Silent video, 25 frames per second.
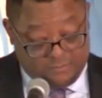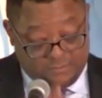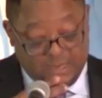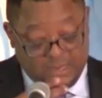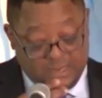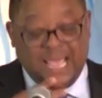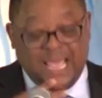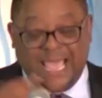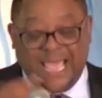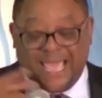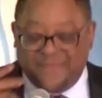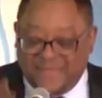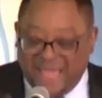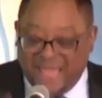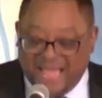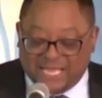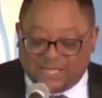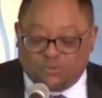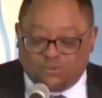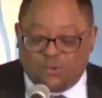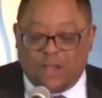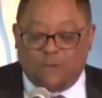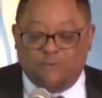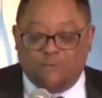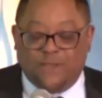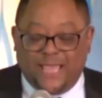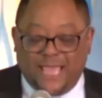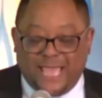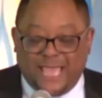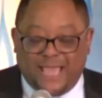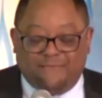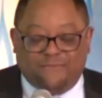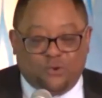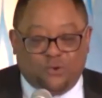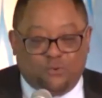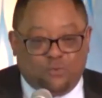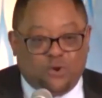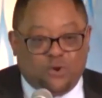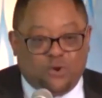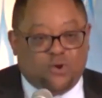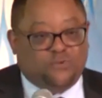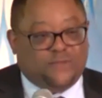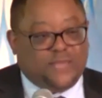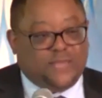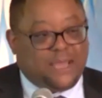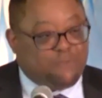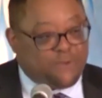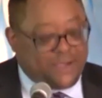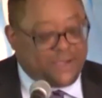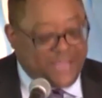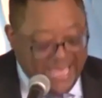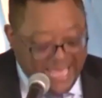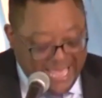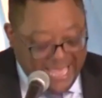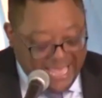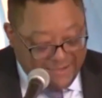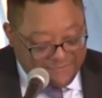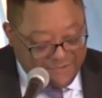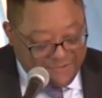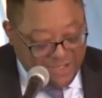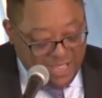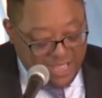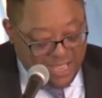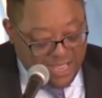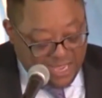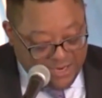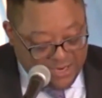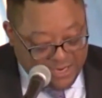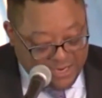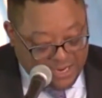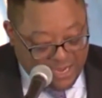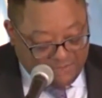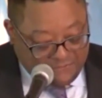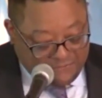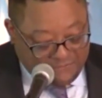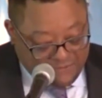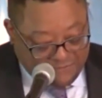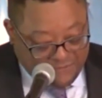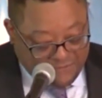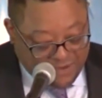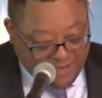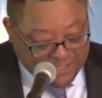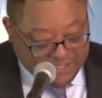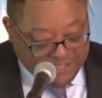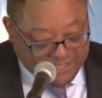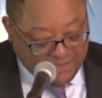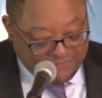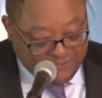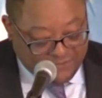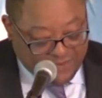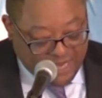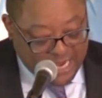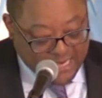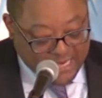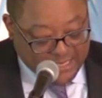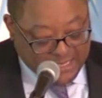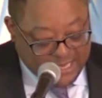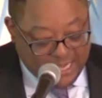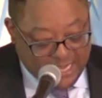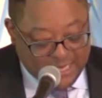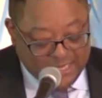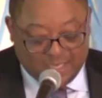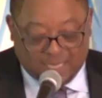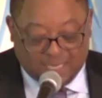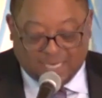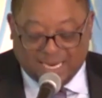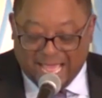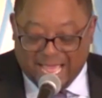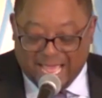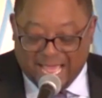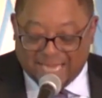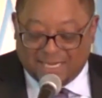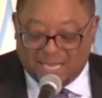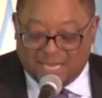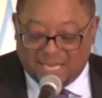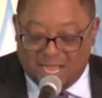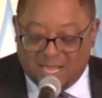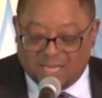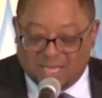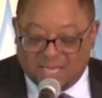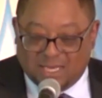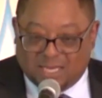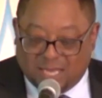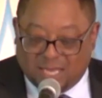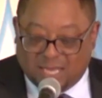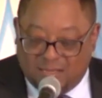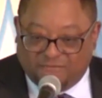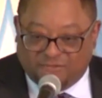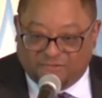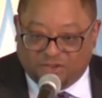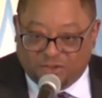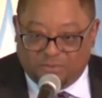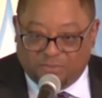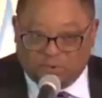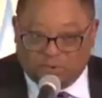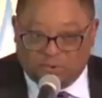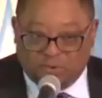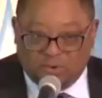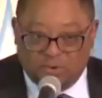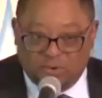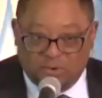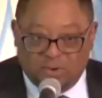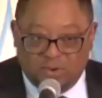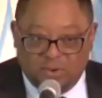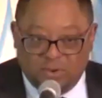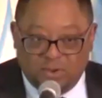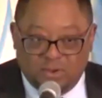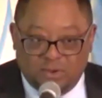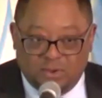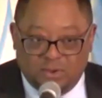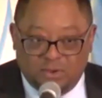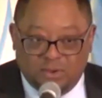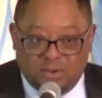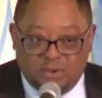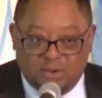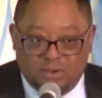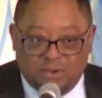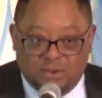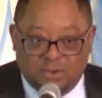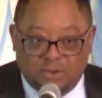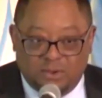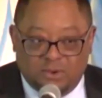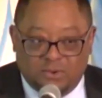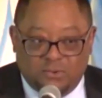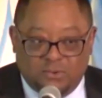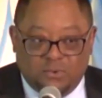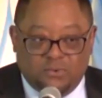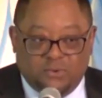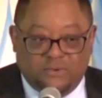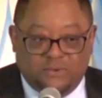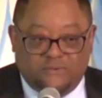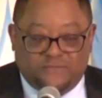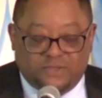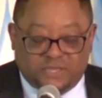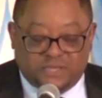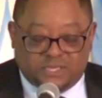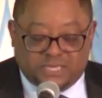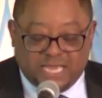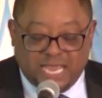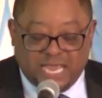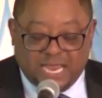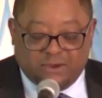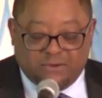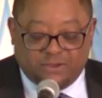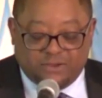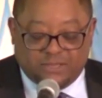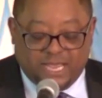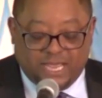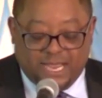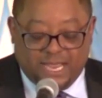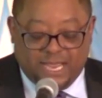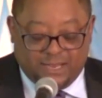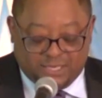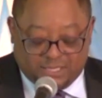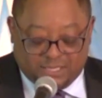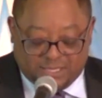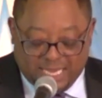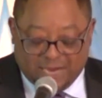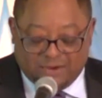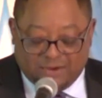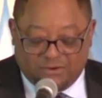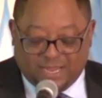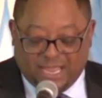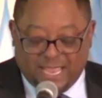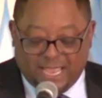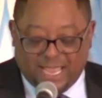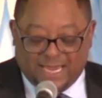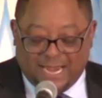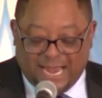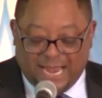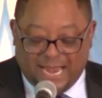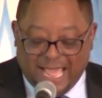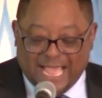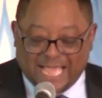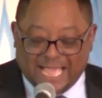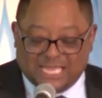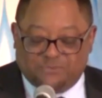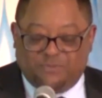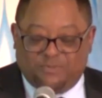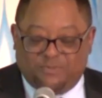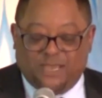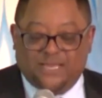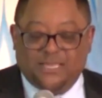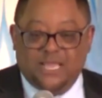And that's why we have the world that we have. Enough of us have not gotten uncomfortable with the segregated aspect